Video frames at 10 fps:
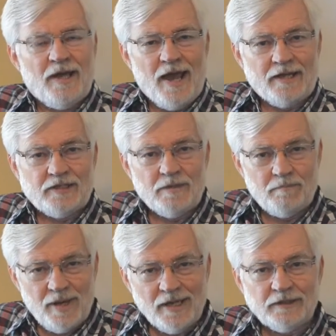acting
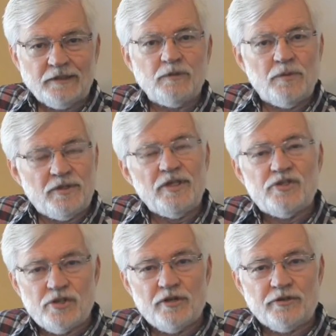badly with
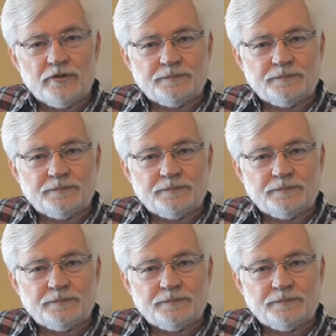each other.